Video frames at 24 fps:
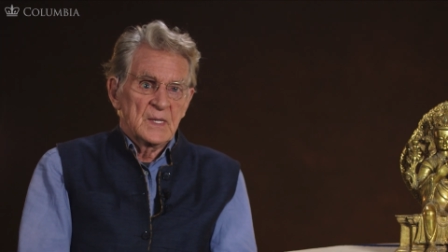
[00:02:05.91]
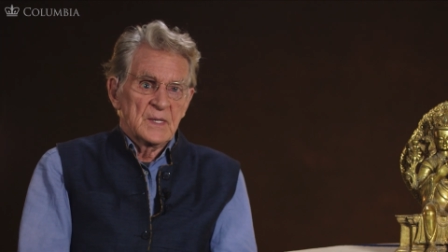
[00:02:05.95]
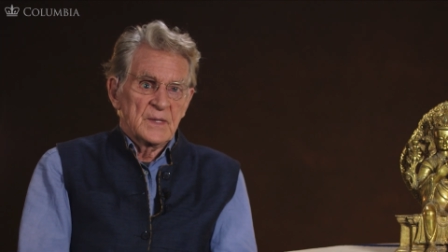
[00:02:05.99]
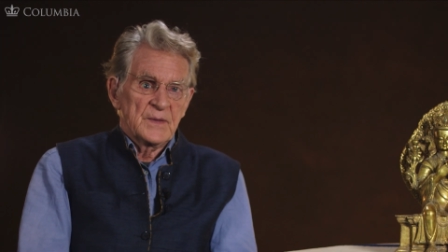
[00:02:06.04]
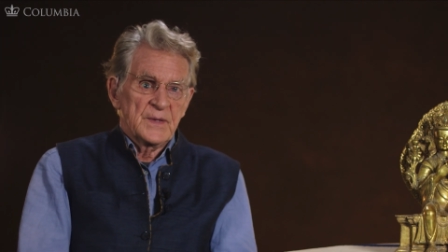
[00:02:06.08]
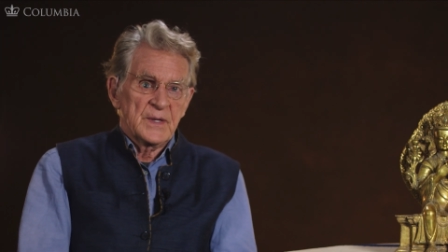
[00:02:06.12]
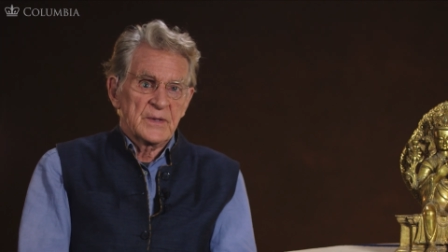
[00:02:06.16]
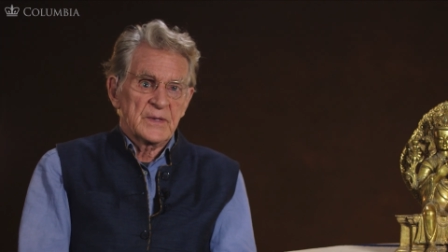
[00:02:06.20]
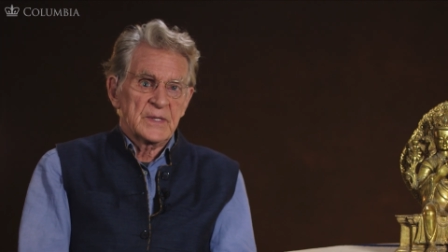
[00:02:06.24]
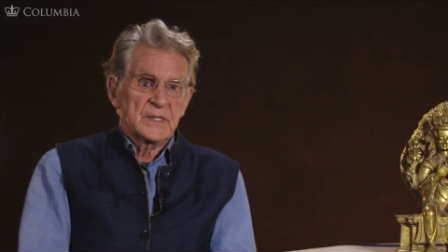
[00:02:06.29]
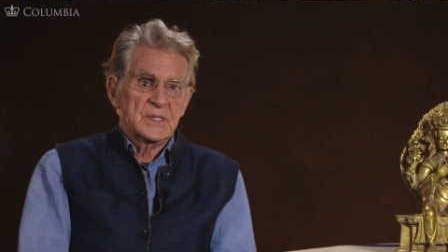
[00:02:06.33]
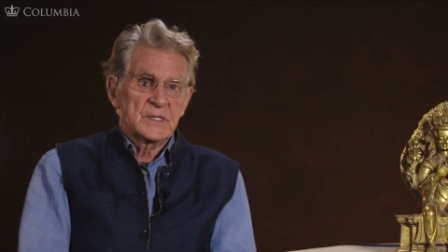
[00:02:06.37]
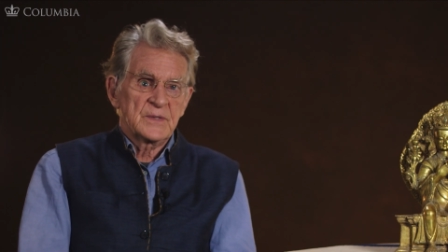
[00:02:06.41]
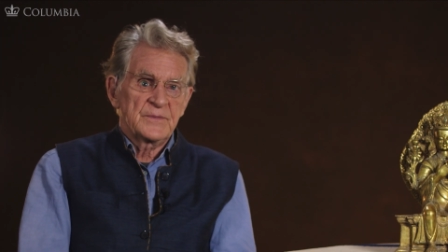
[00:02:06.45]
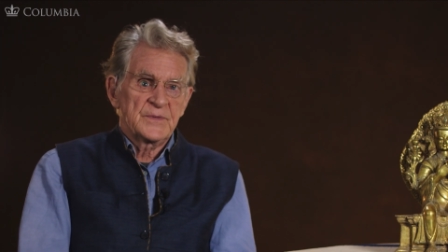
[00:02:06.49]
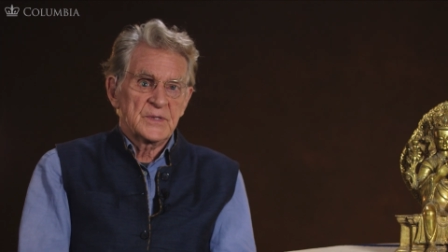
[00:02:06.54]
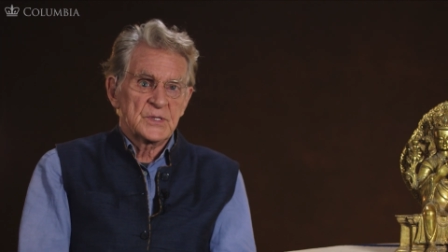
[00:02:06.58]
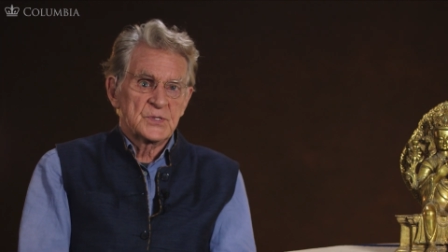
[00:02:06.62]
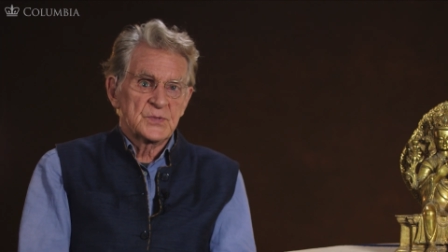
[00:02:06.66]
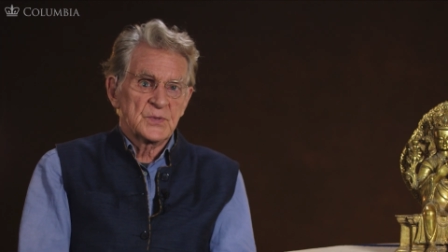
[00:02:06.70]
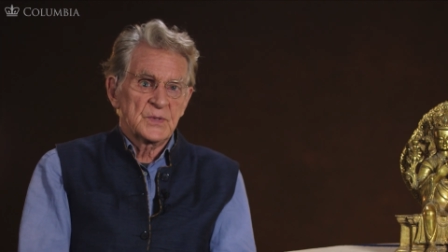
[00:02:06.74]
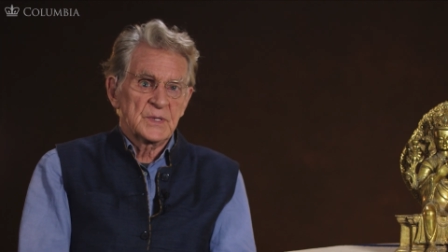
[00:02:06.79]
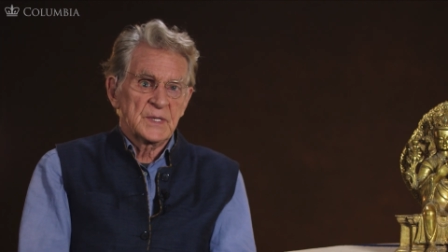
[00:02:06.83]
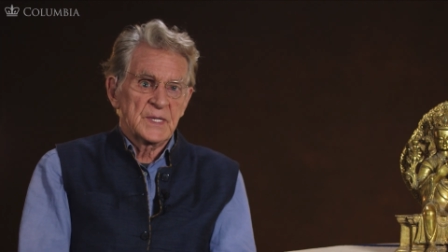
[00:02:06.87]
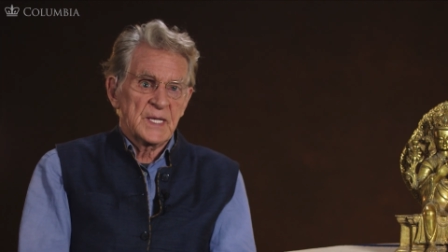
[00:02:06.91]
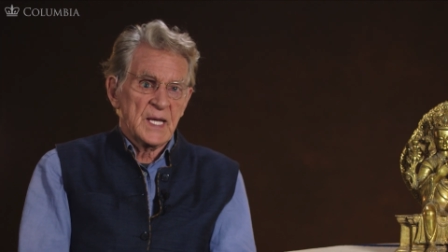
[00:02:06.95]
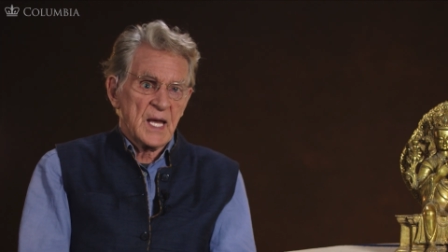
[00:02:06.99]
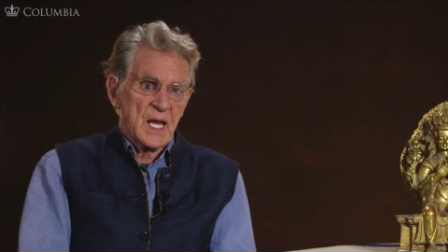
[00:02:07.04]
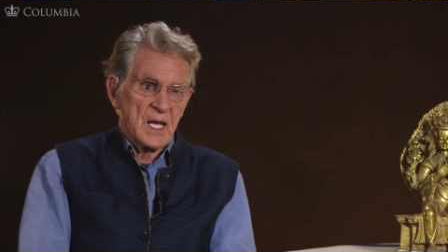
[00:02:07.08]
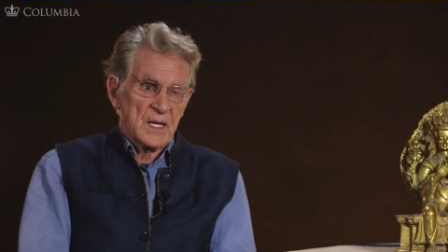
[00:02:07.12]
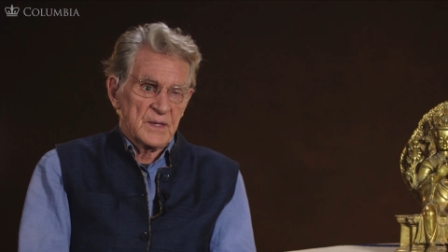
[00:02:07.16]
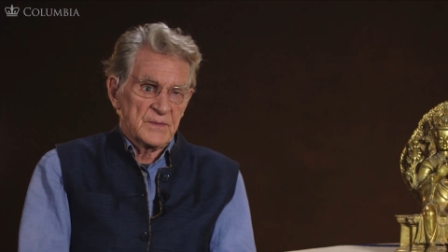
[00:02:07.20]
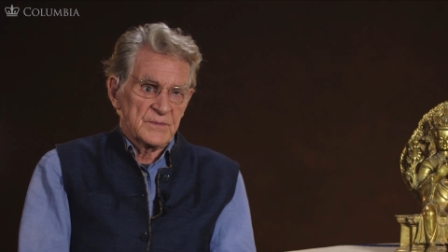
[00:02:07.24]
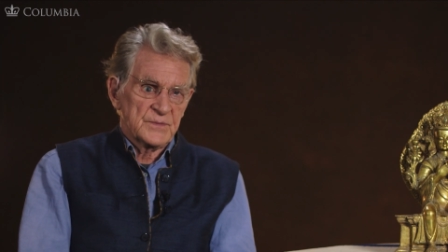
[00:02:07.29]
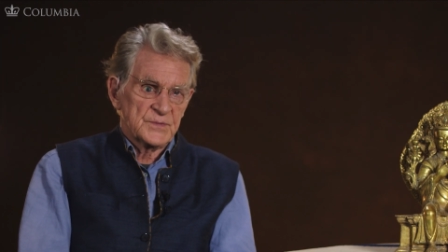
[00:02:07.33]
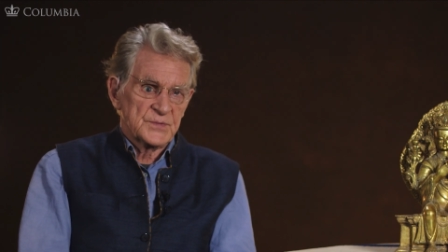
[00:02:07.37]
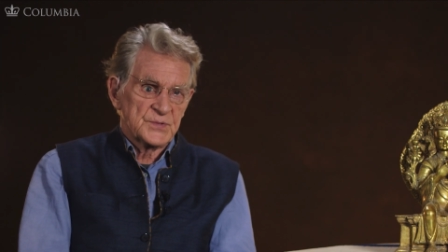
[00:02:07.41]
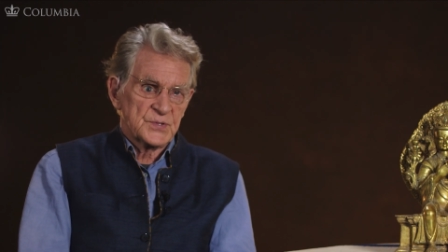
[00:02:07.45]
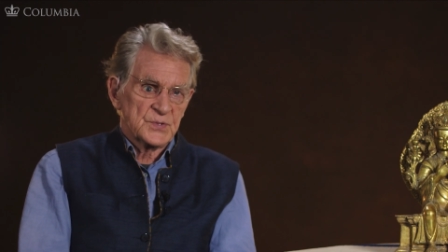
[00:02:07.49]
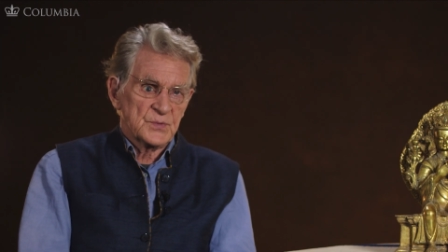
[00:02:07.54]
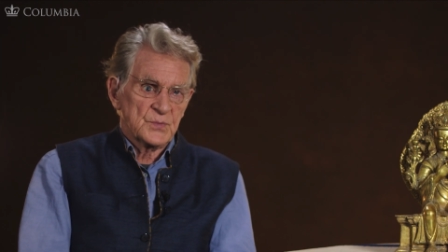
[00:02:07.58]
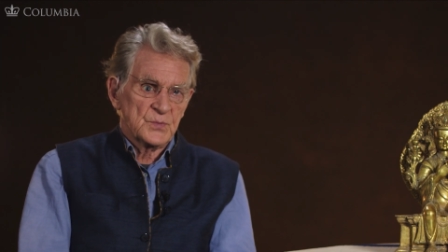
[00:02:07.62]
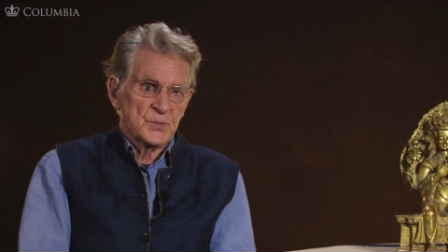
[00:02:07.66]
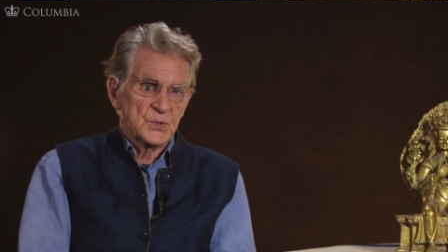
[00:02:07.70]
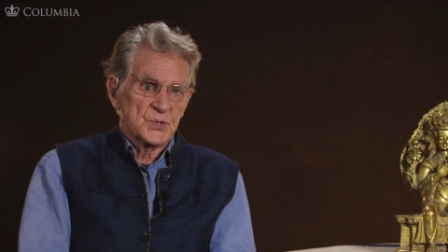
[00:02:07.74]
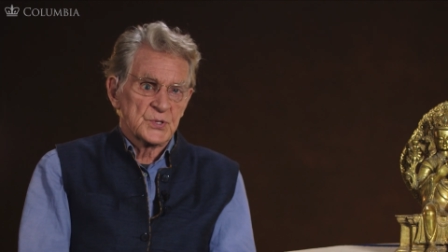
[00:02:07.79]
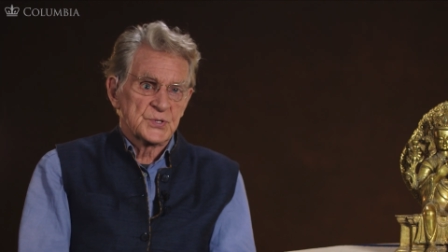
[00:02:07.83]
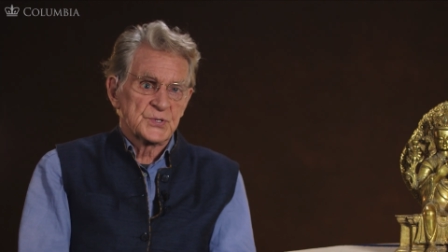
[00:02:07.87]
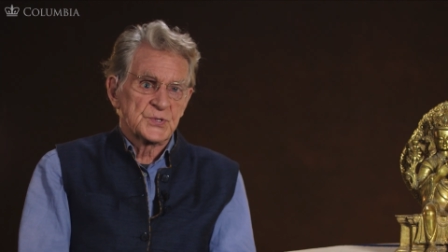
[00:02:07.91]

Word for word: Their individual lives were